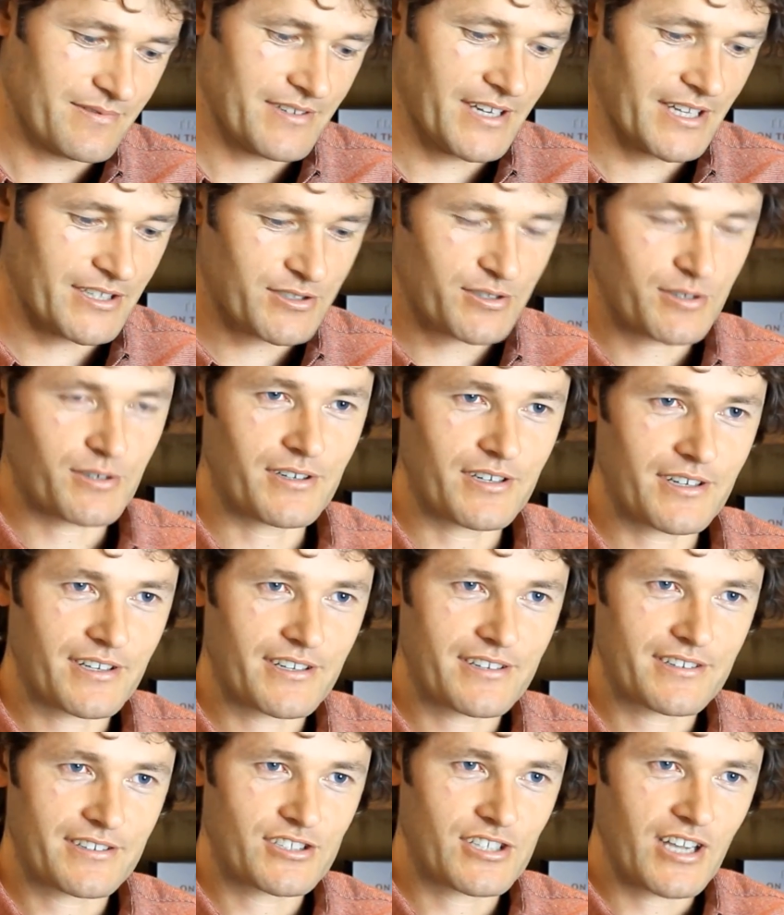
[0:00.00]
next to
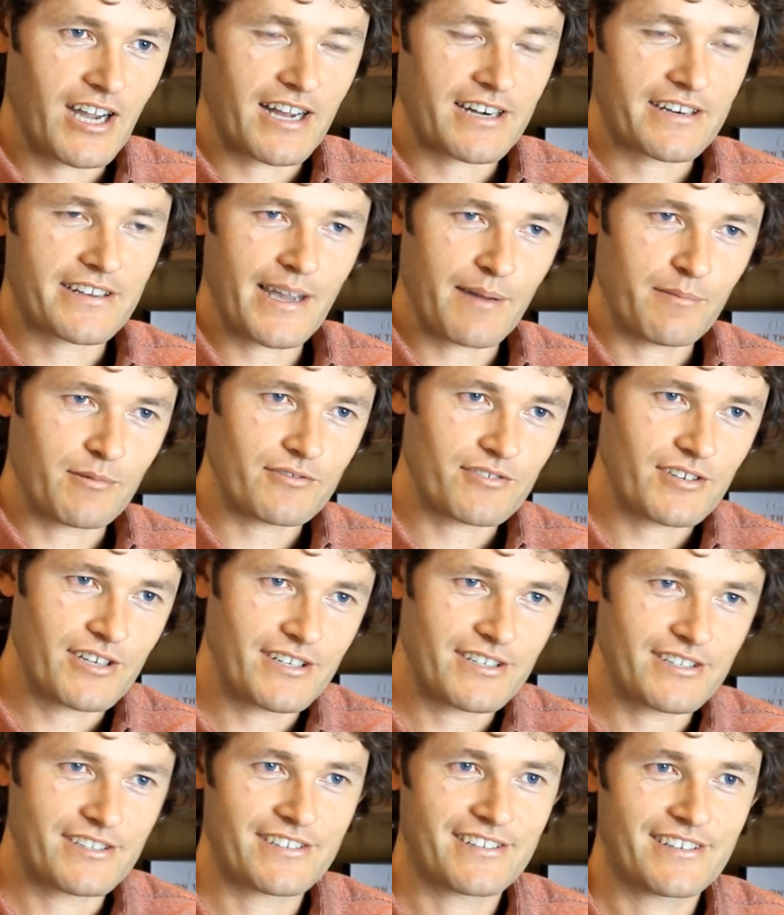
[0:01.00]
a charred camel's
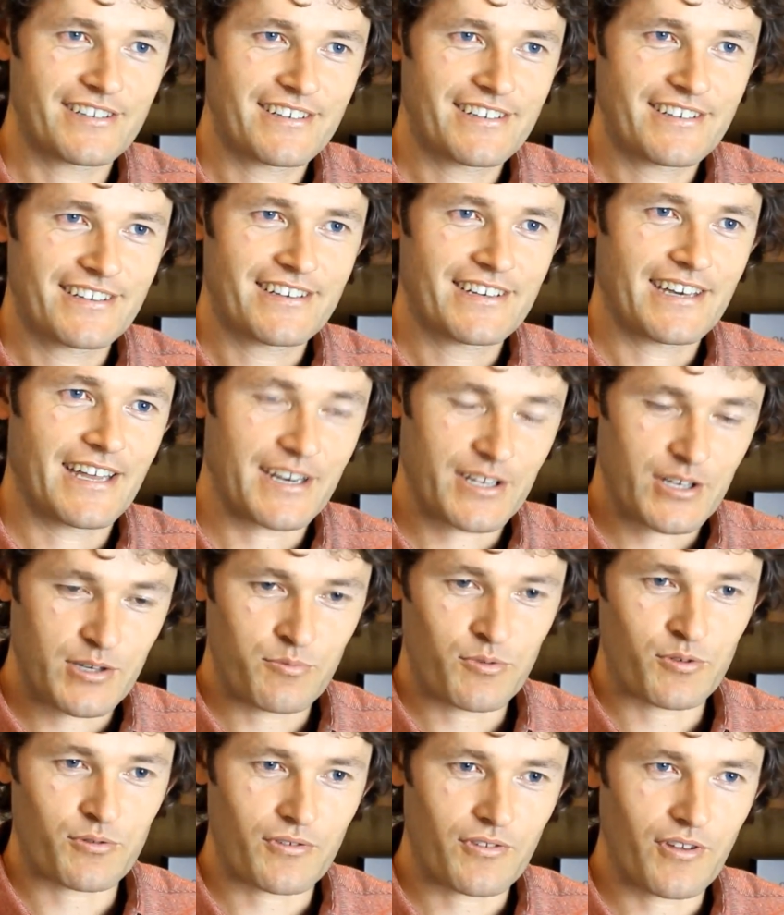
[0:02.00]
head and a
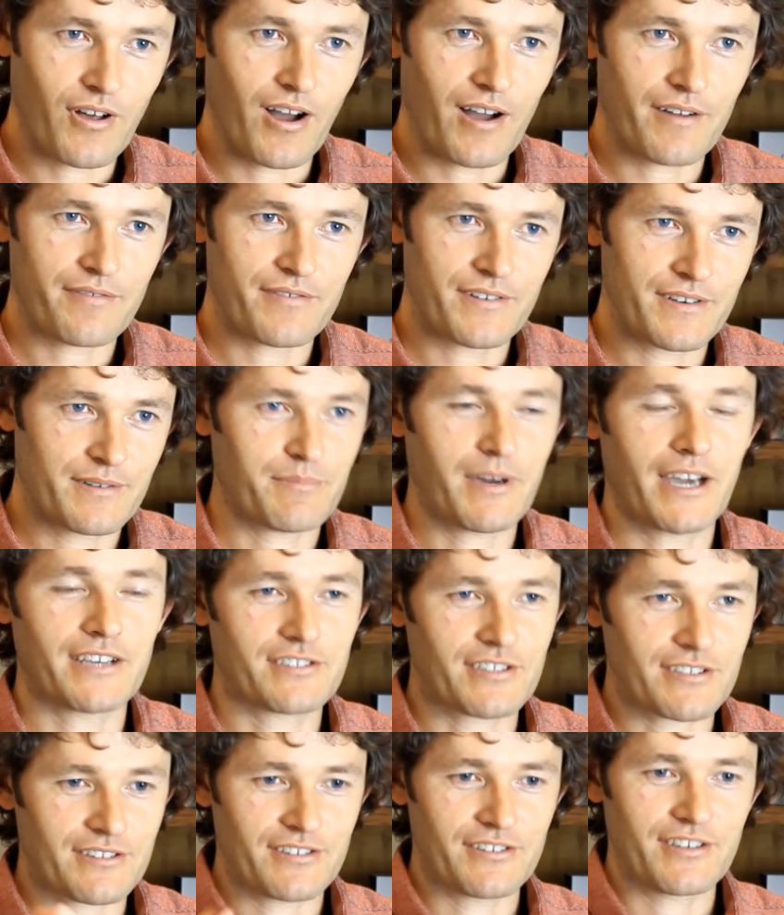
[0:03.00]
communal knife, and
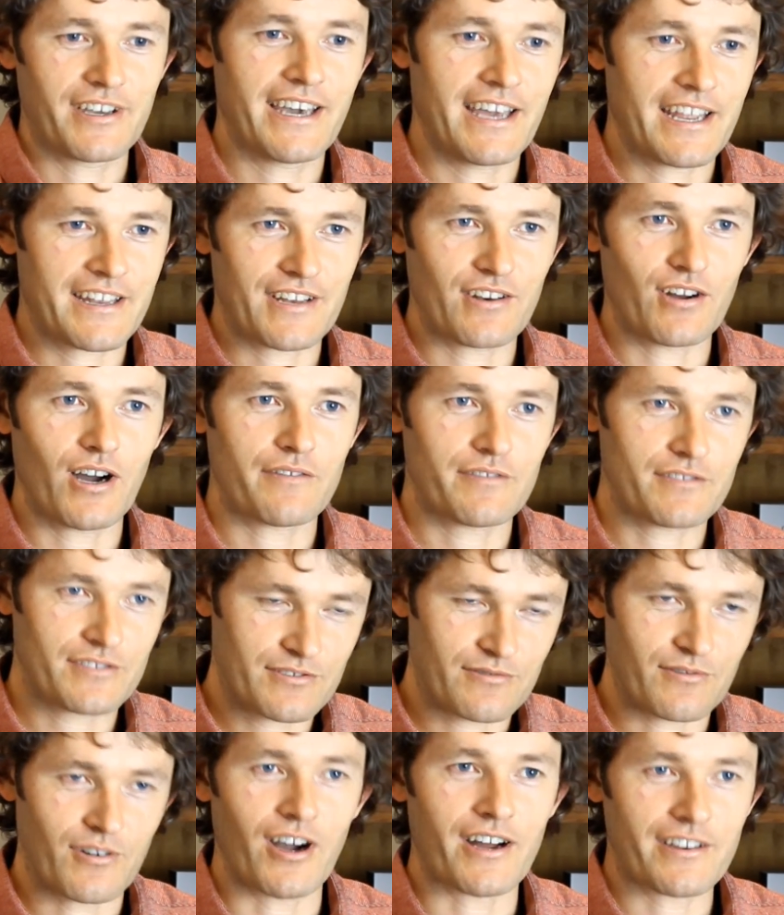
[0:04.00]
basically your hand and knife
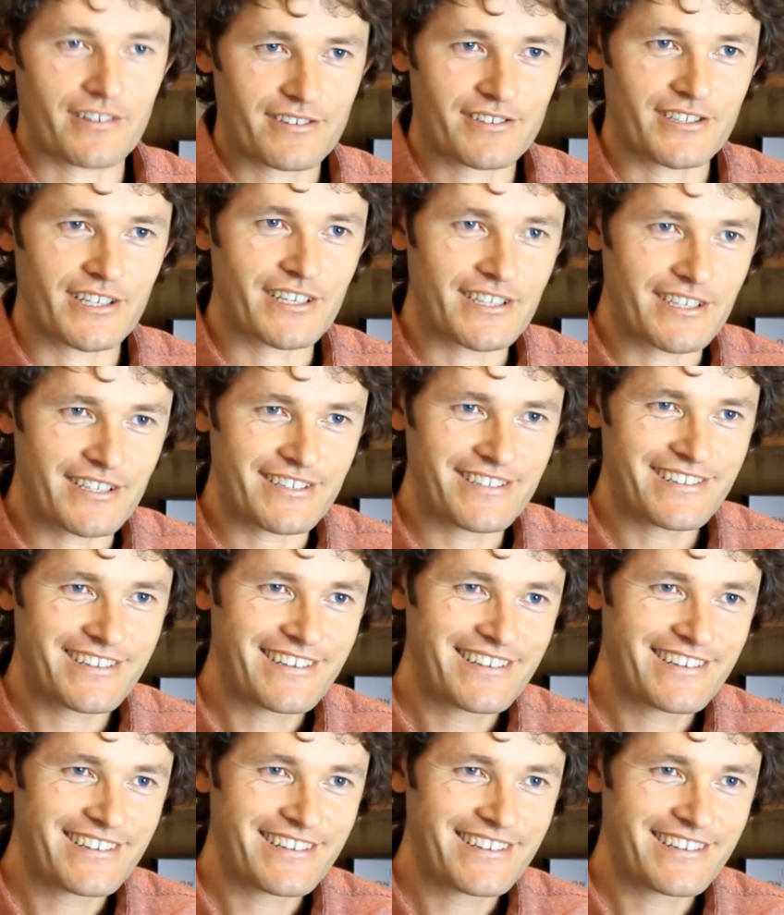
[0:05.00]
and right, dig in,